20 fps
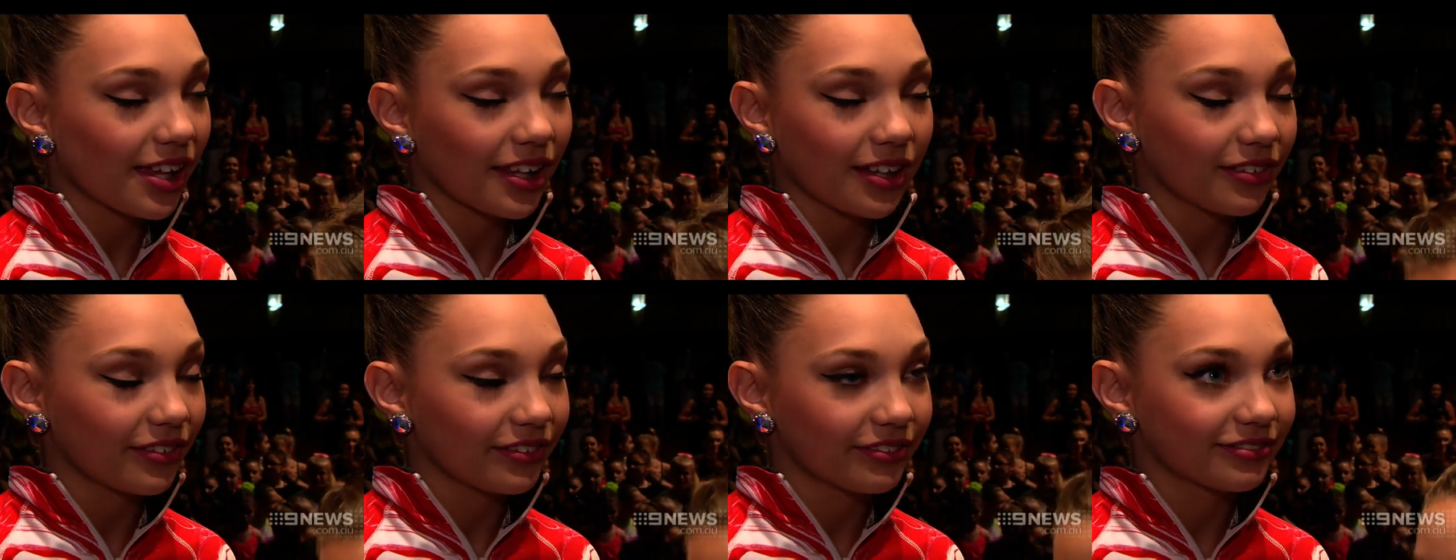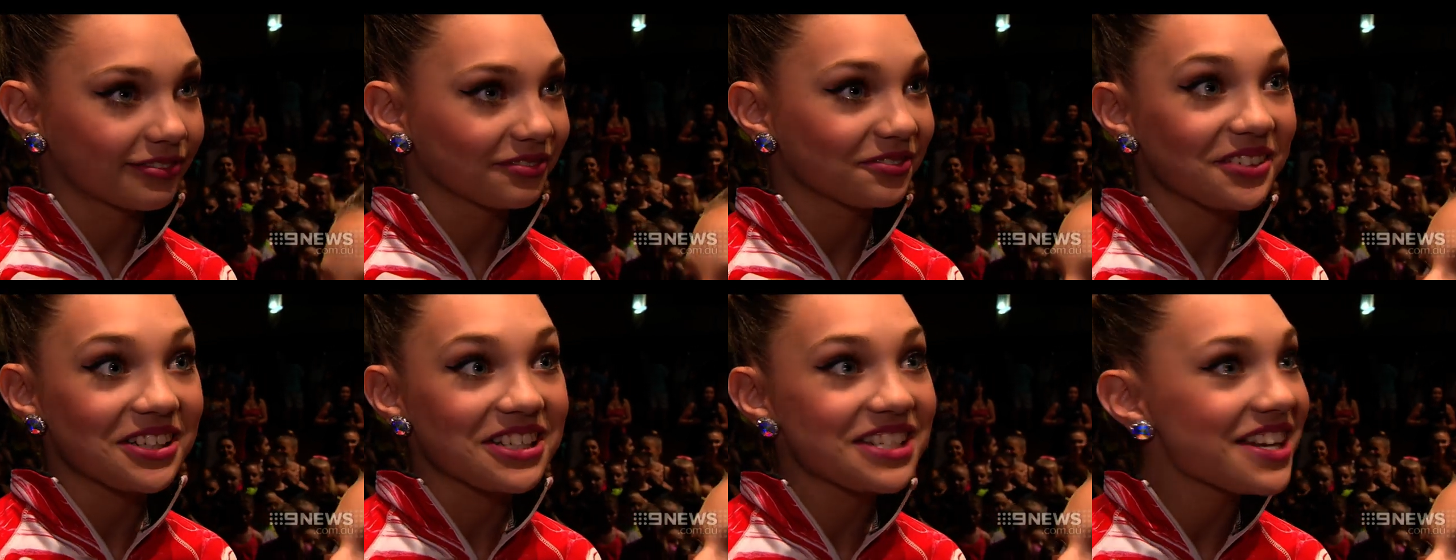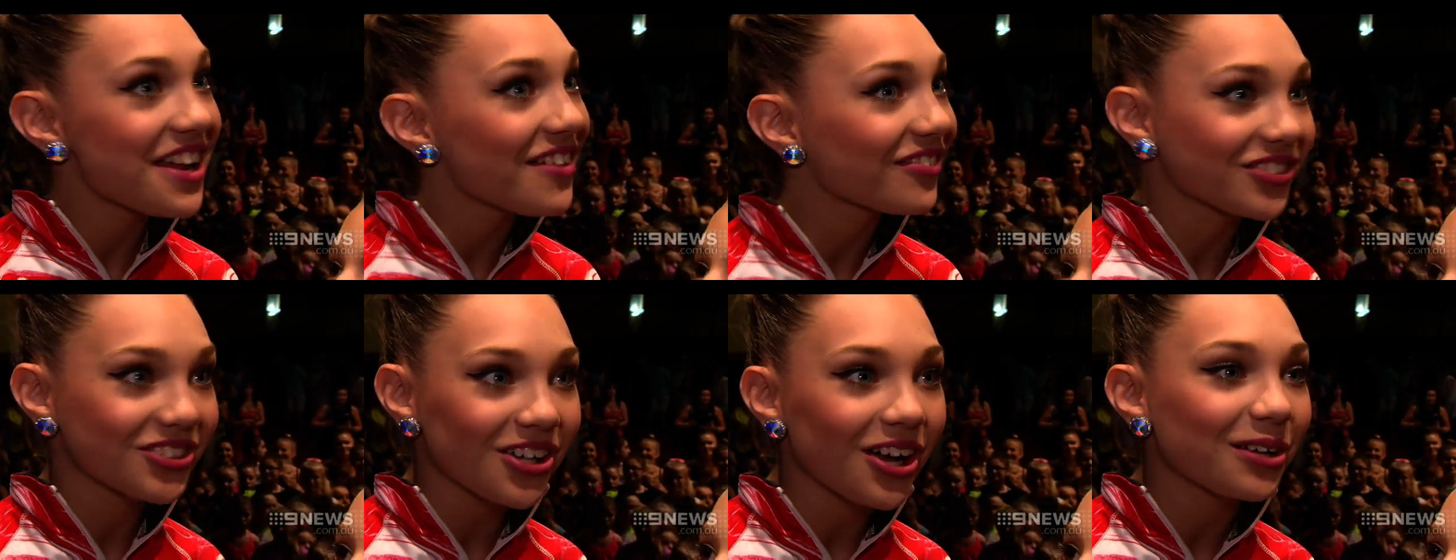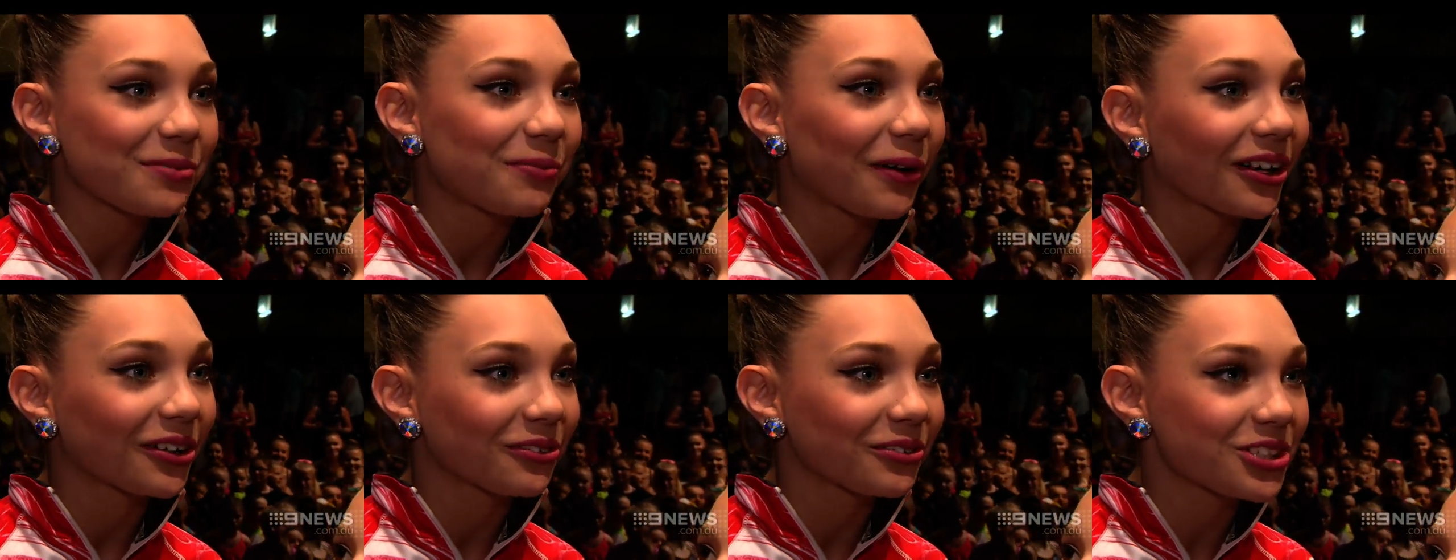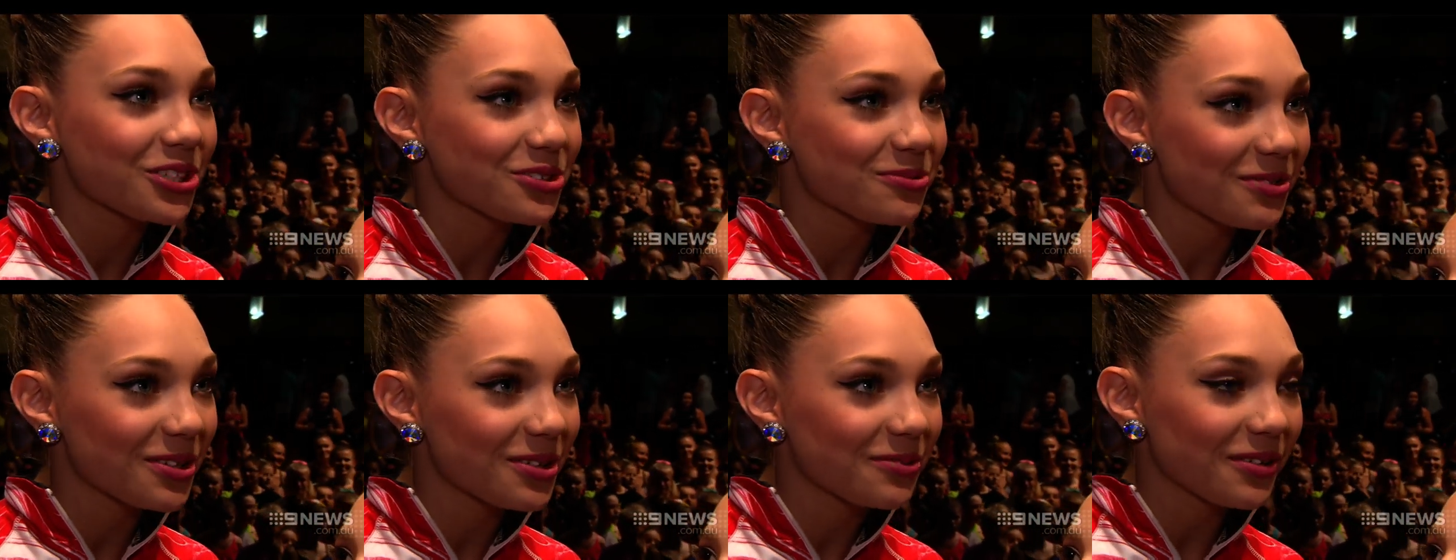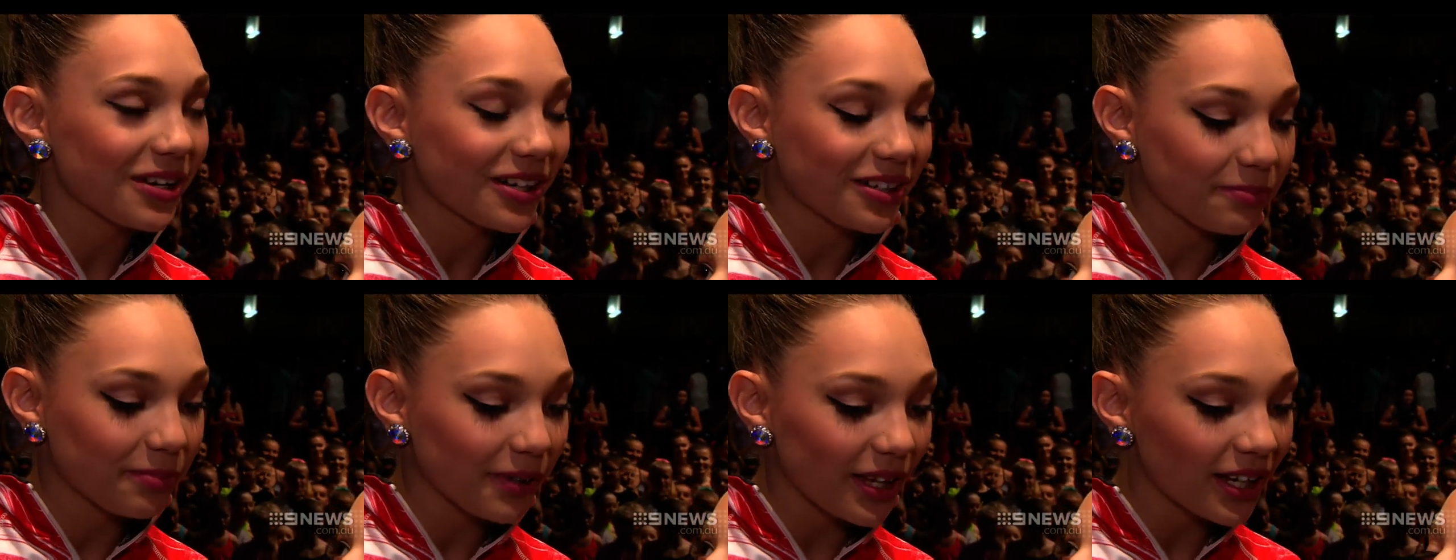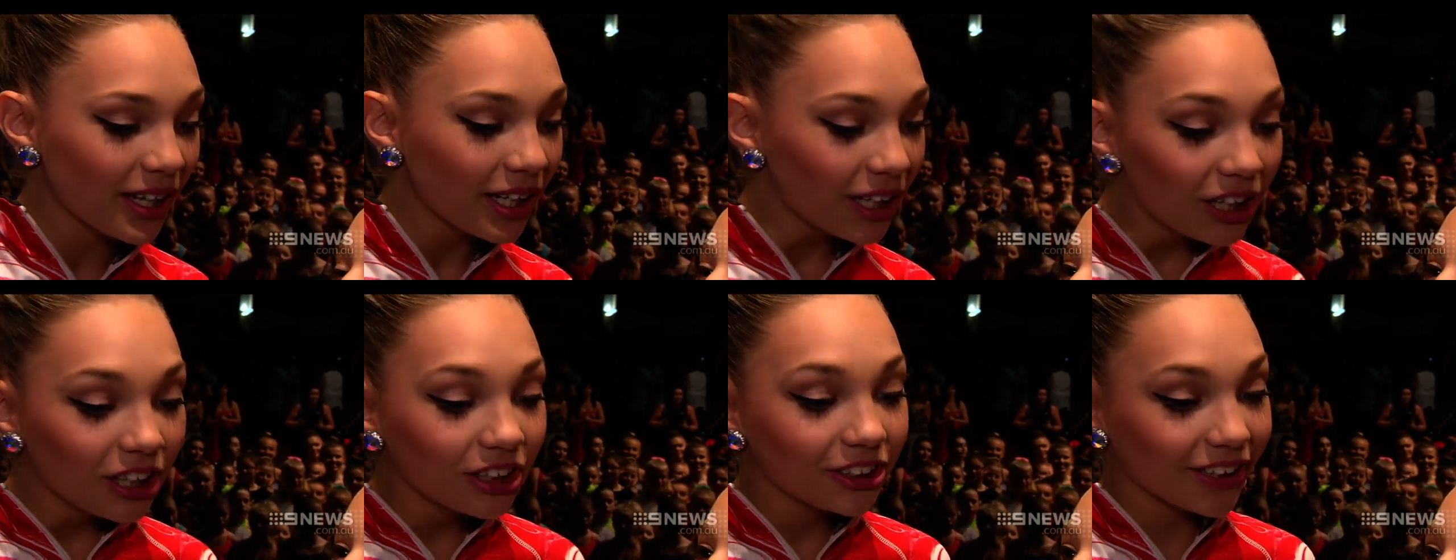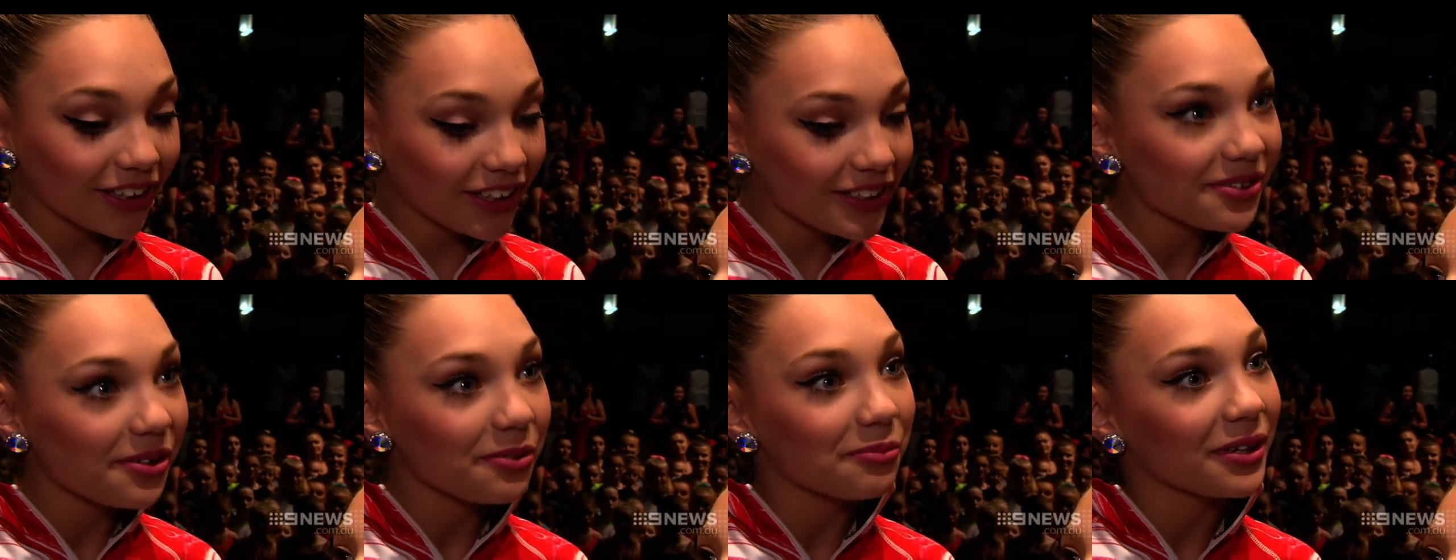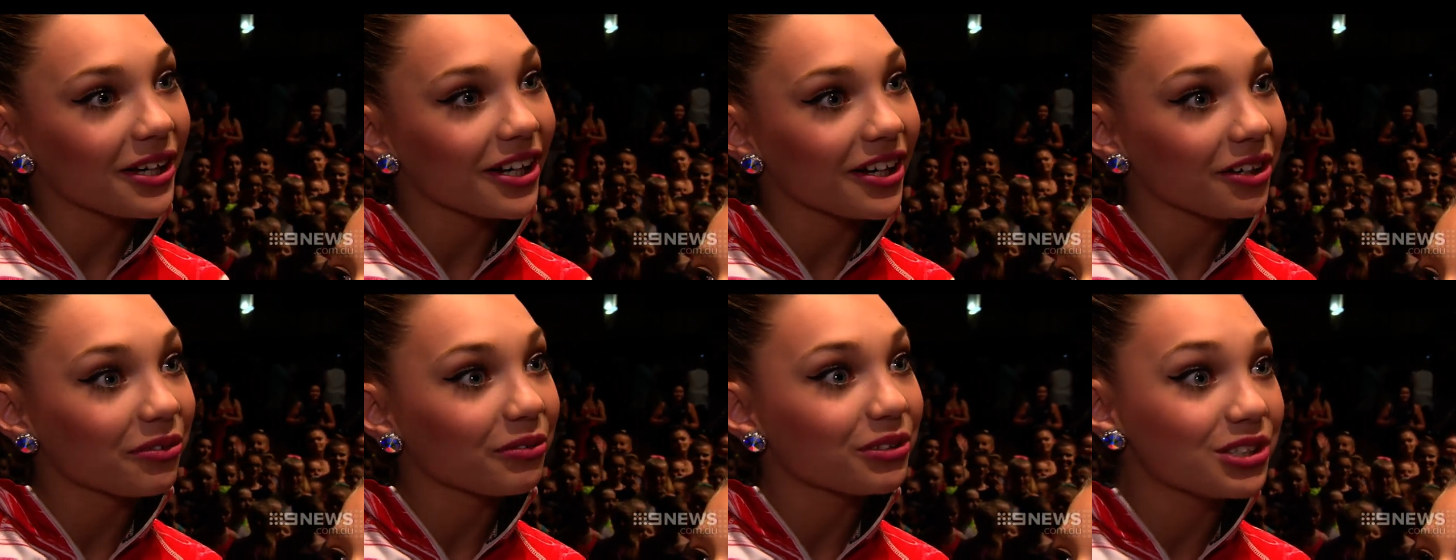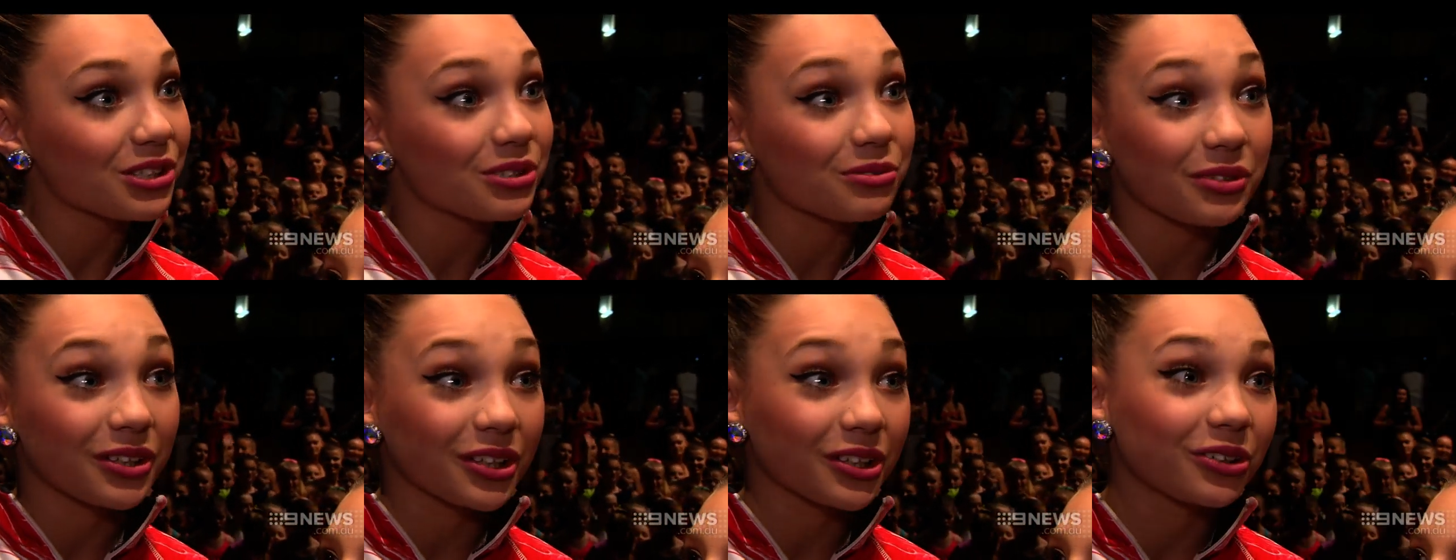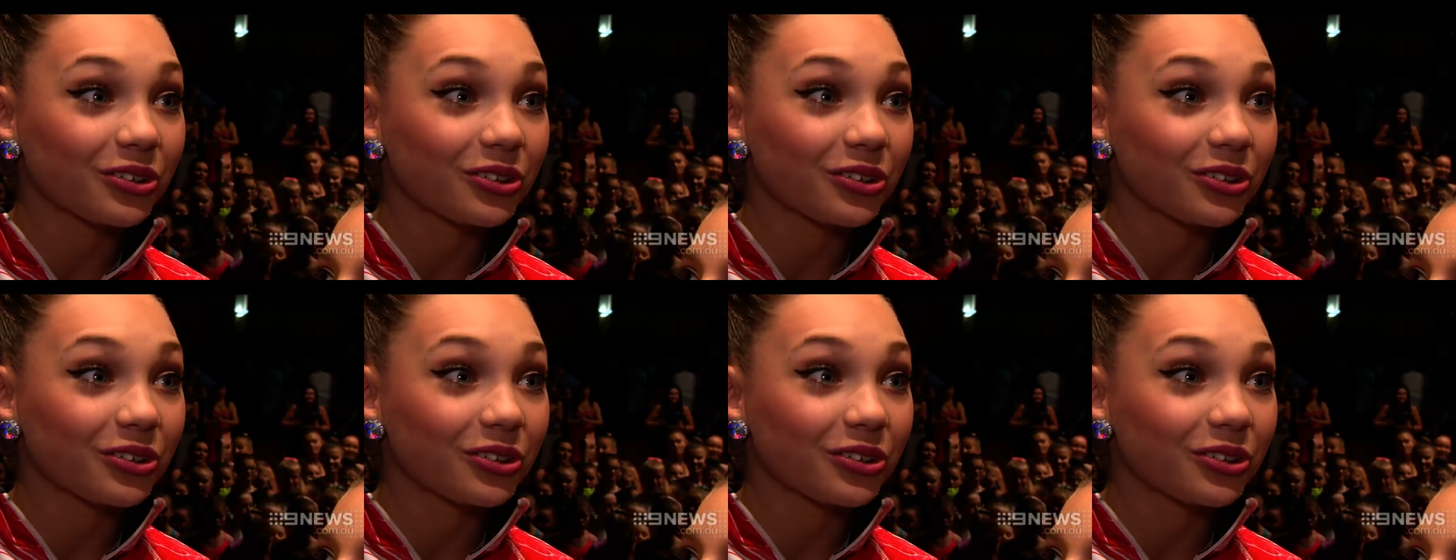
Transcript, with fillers: And we never talk about it, which is really weird. But she is from here, which is really